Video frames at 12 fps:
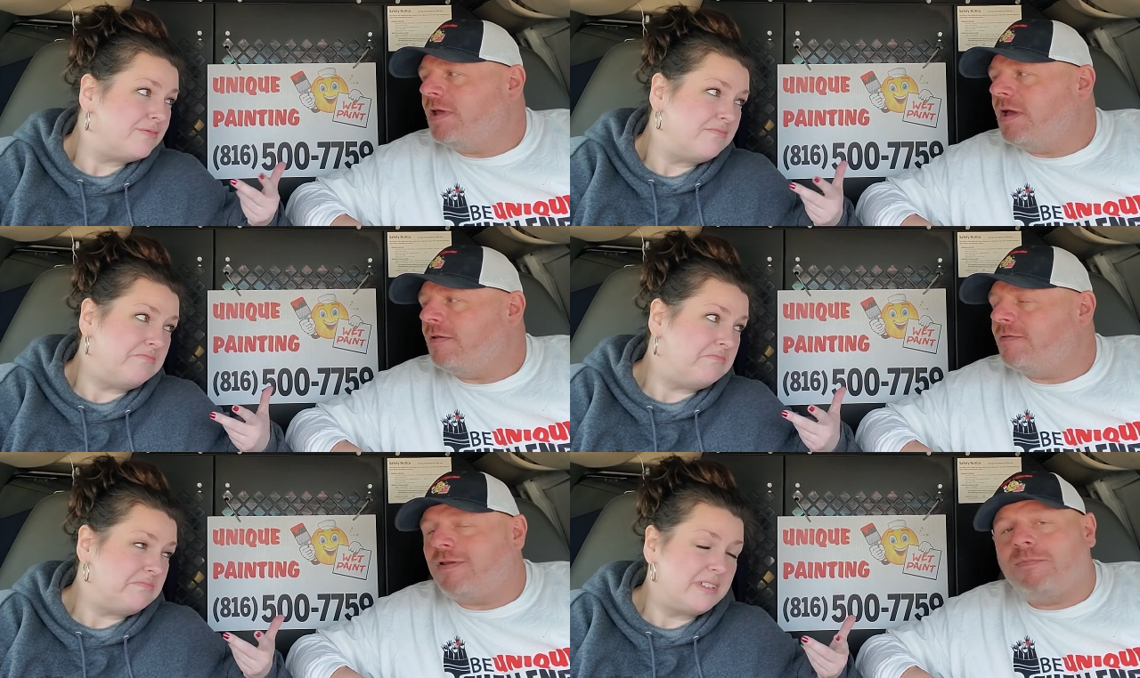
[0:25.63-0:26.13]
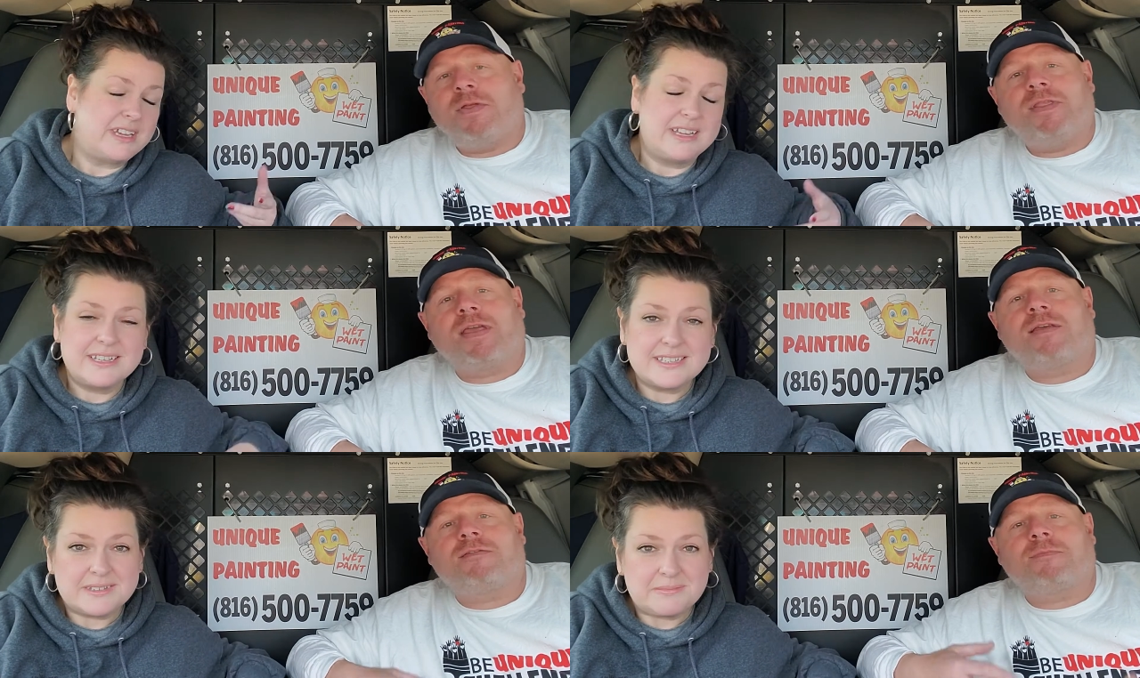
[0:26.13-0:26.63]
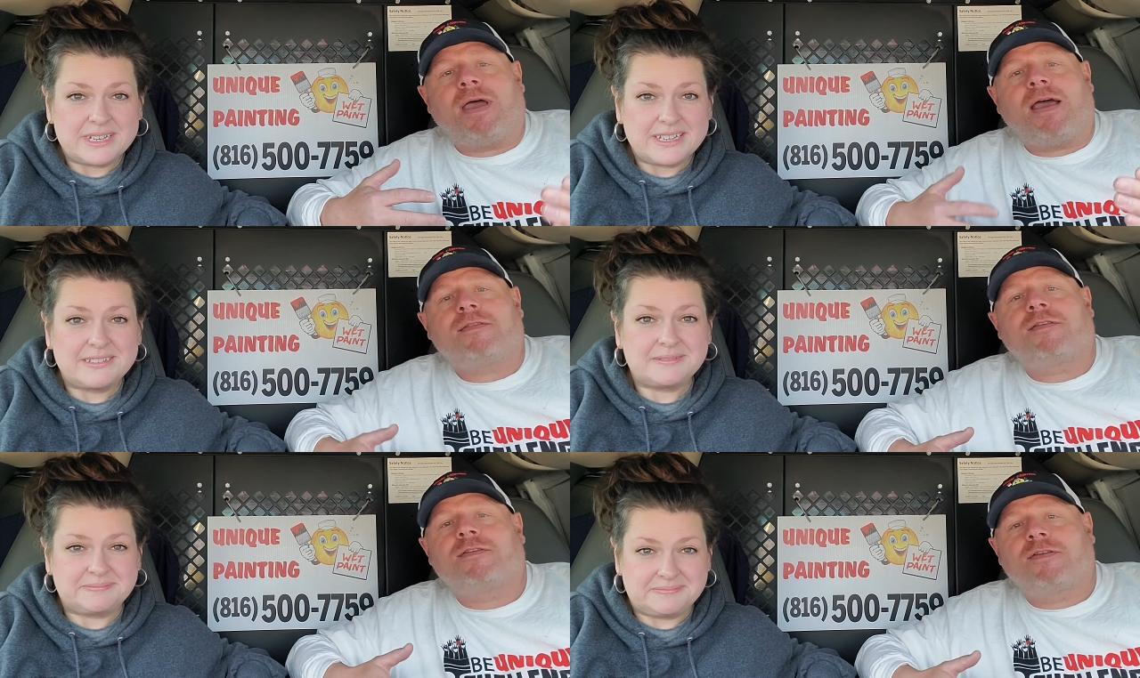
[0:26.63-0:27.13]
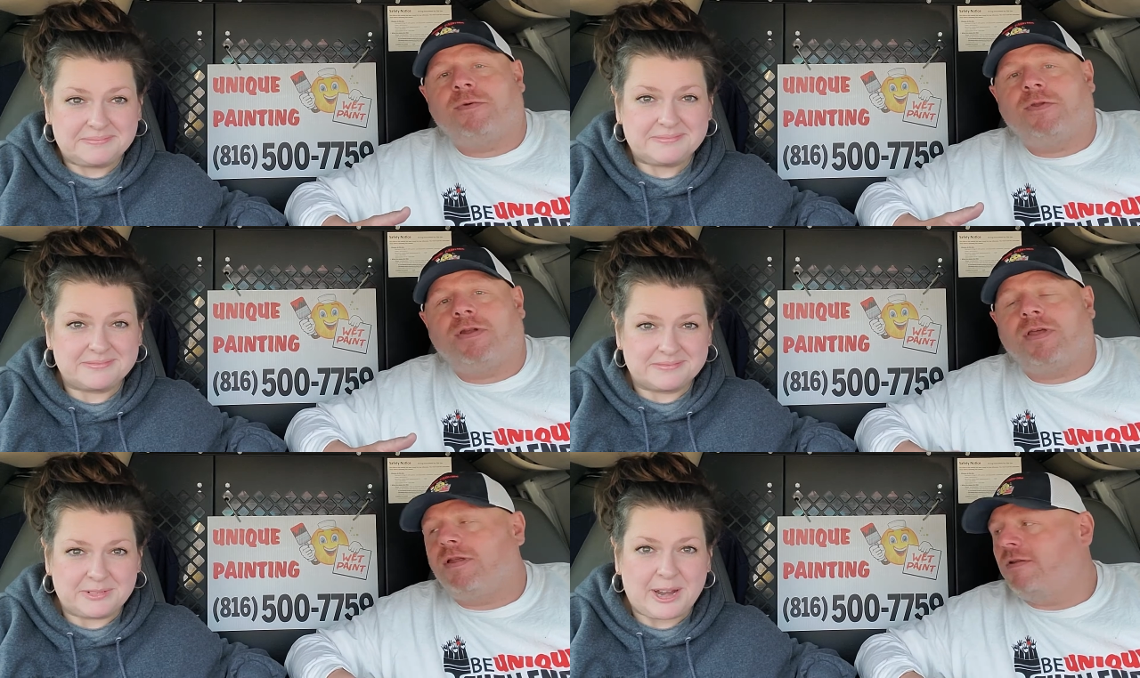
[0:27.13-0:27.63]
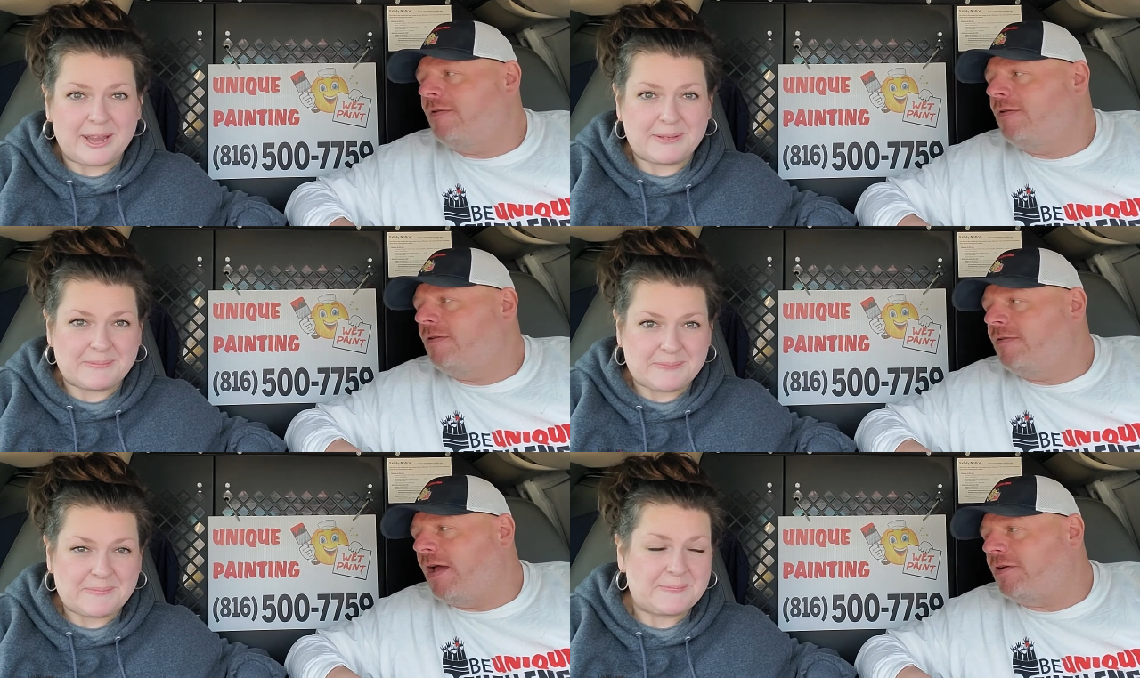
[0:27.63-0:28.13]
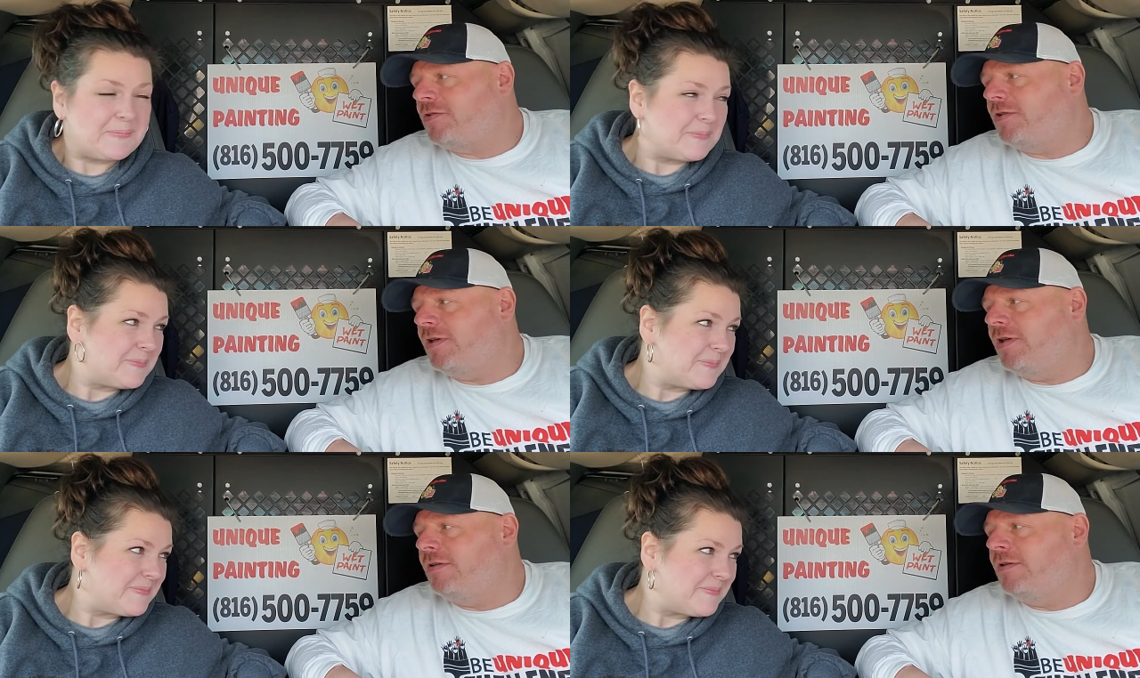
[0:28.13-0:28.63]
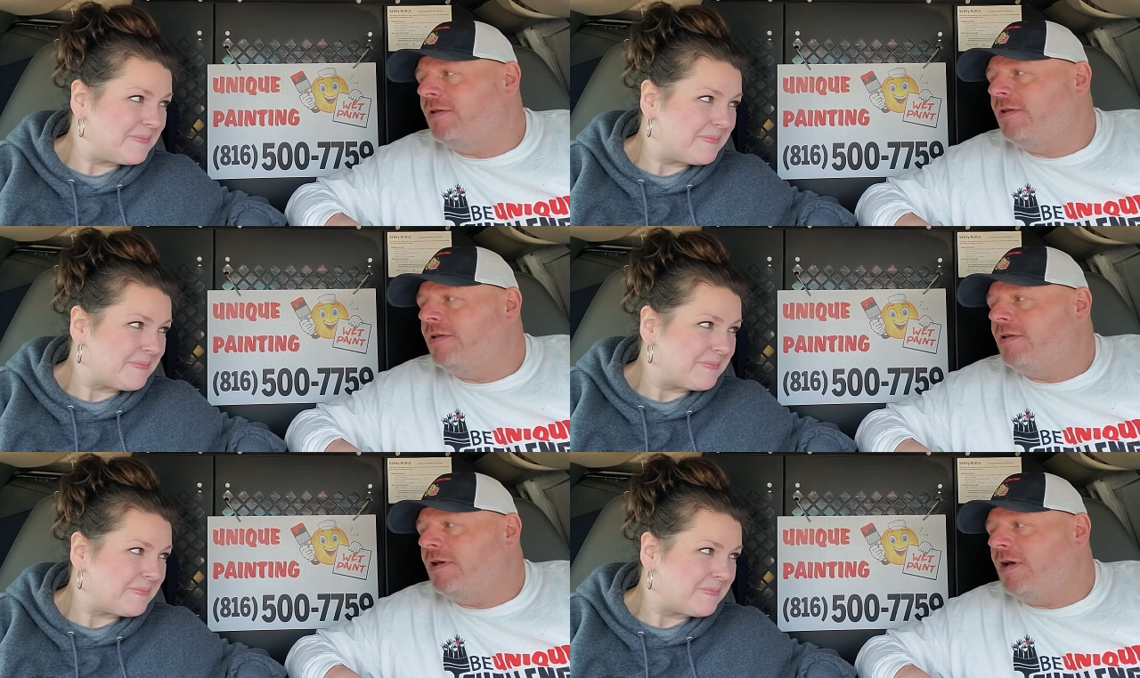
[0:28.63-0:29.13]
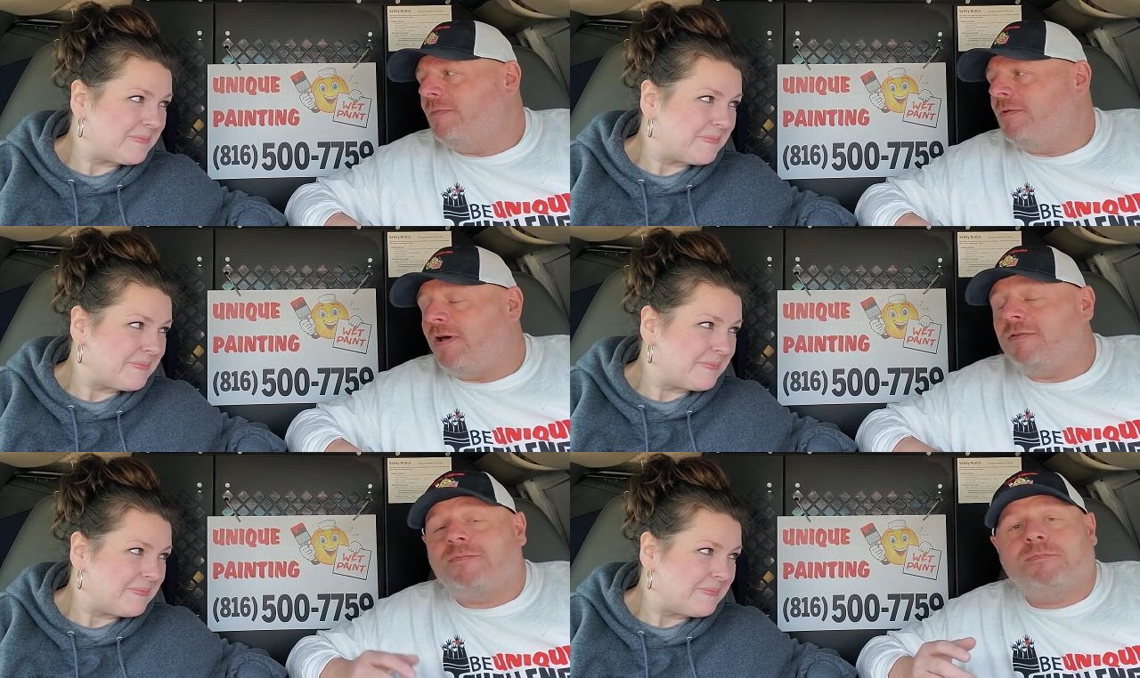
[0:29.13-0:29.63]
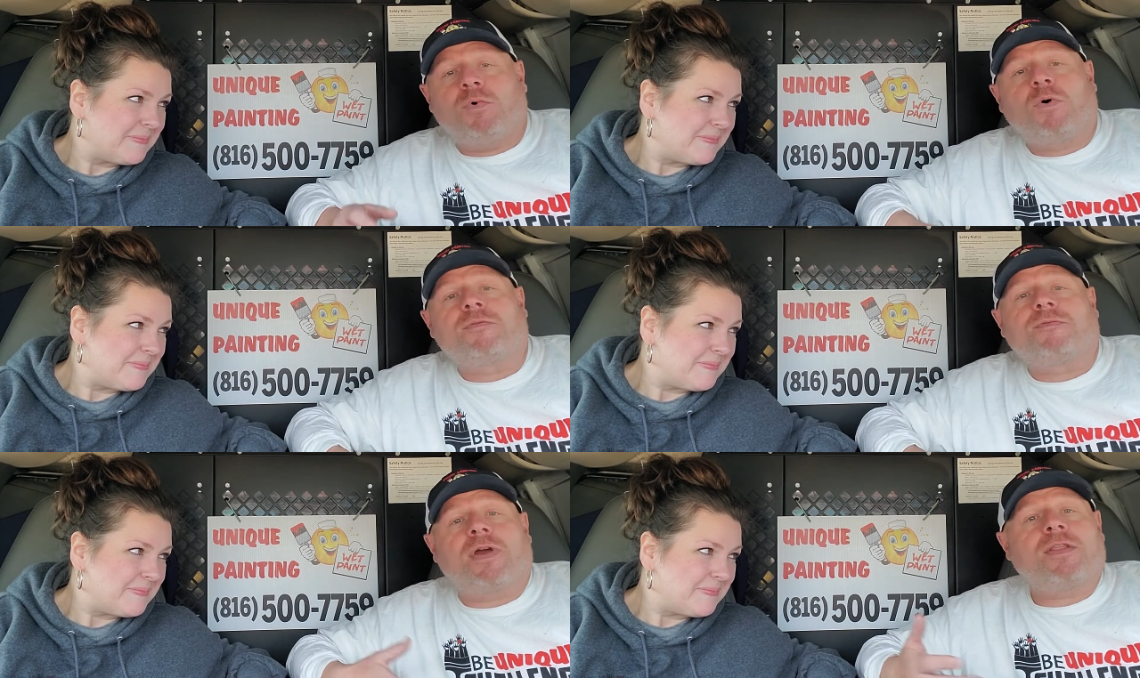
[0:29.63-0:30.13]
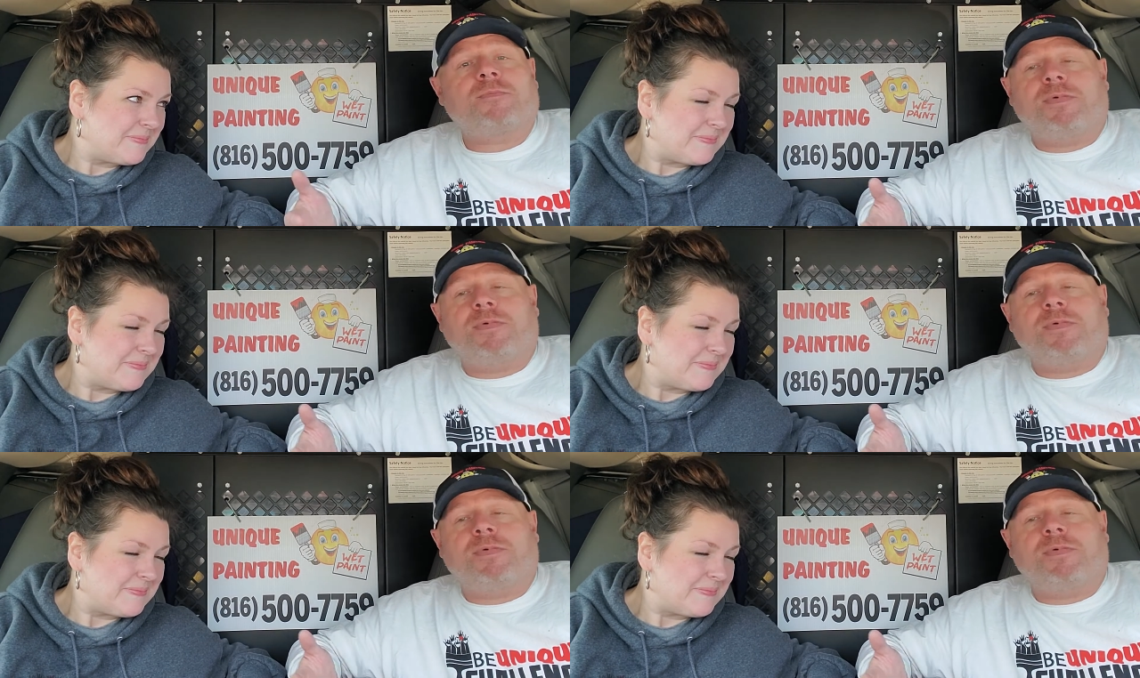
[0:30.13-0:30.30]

Speaker 1: Yeah, someone that gives back to the community and right. is actually uh, does more for other